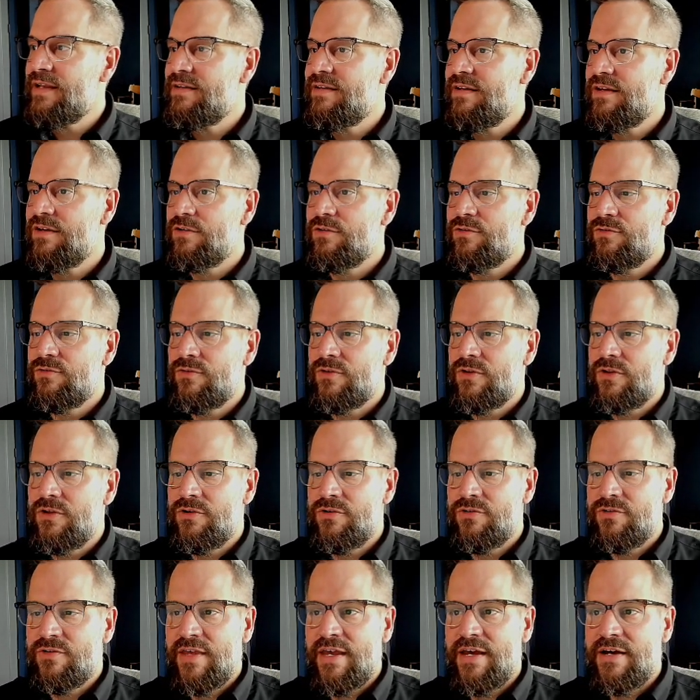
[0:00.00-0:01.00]
tells
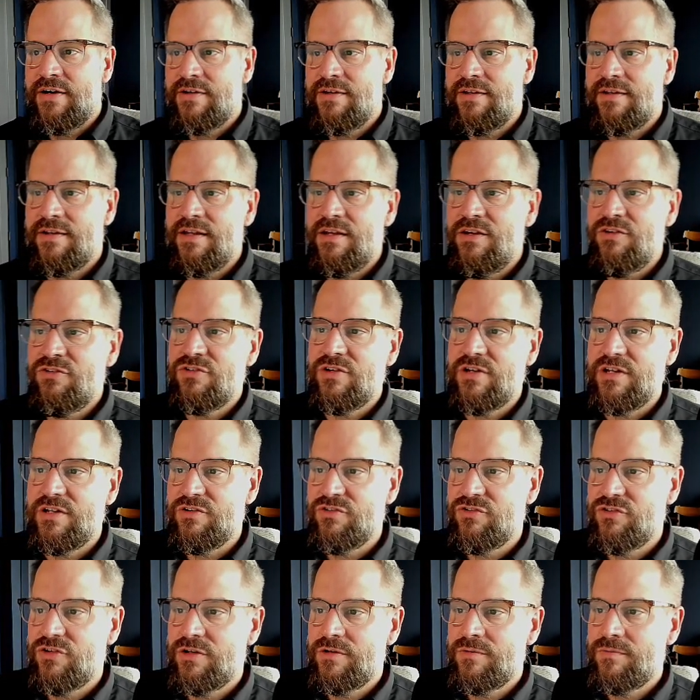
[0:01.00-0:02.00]
Flow's calculation
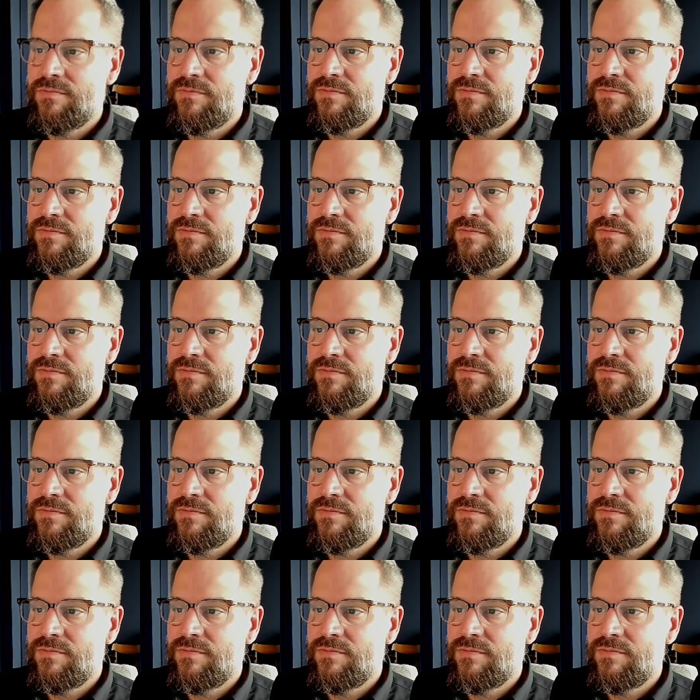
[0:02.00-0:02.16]
engine